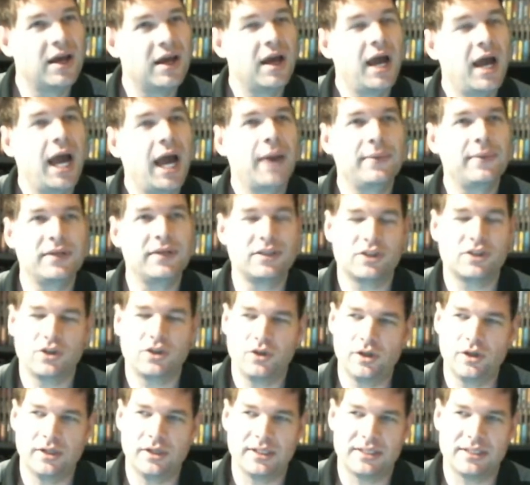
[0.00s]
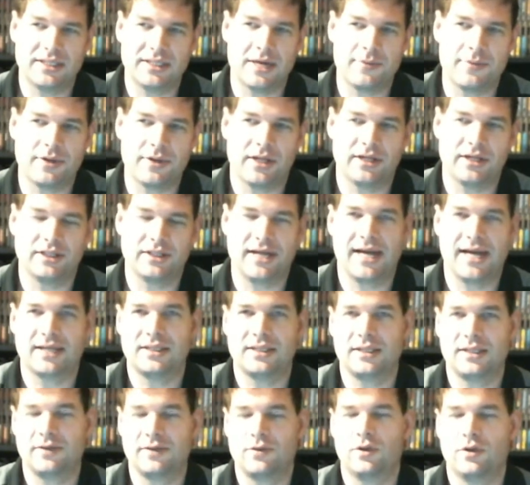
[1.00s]
it's good. It's Samuel L.
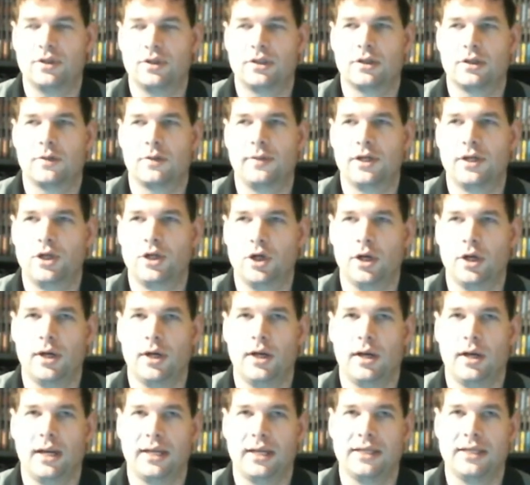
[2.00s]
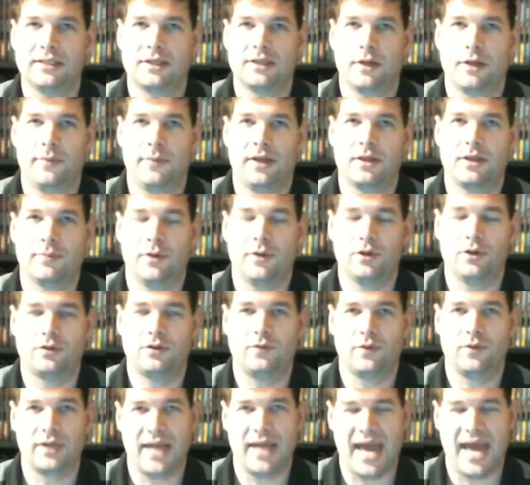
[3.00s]
Jackson. Of course it's going to be good, and he's going to make the most
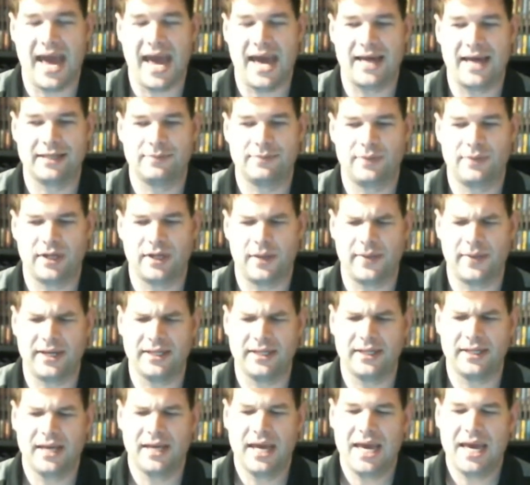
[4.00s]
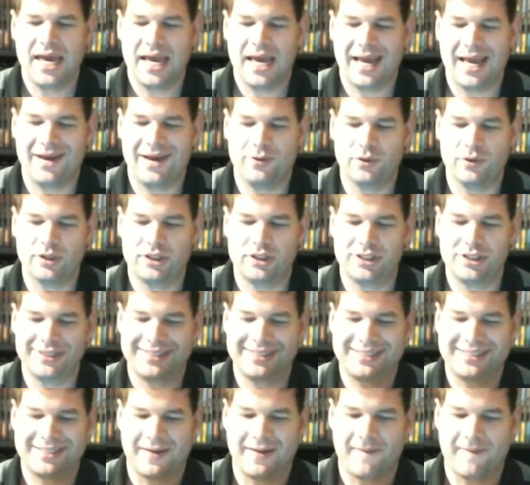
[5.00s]
of what he has. But, it was just,